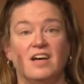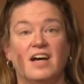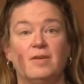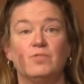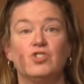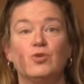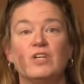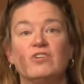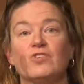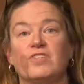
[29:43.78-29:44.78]
Um, do
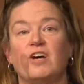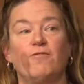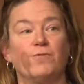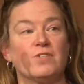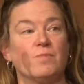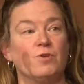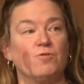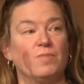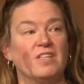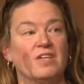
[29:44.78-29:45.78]
it yourself was a
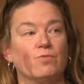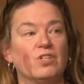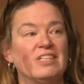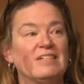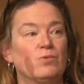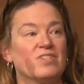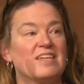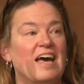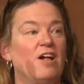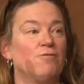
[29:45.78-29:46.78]
movement that really was
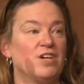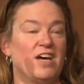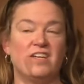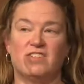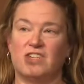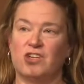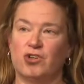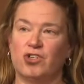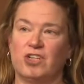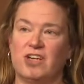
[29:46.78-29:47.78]
galvanized in the
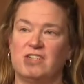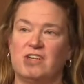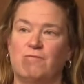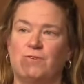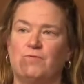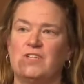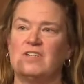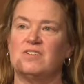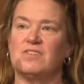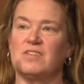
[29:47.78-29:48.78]
early
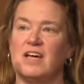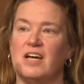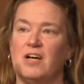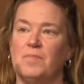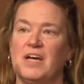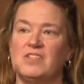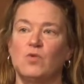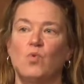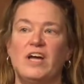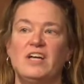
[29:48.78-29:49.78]
1950s um, as a
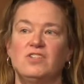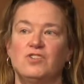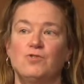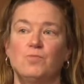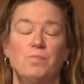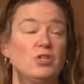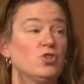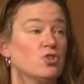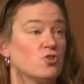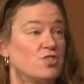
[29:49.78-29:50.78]
way to
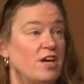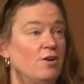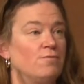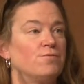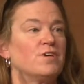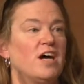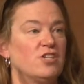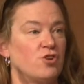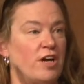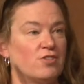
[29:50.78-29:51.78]
build yourself.
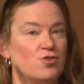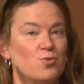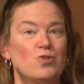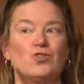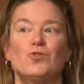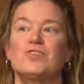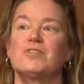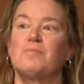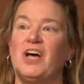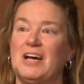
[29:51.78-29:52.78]
Contractors were in short
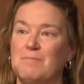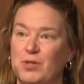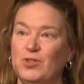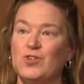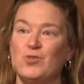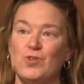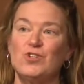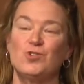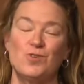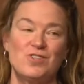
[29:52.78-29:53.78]
supply, builders were
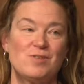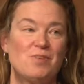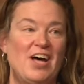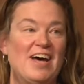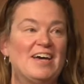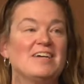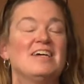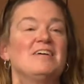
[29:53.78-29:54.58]
in short supply.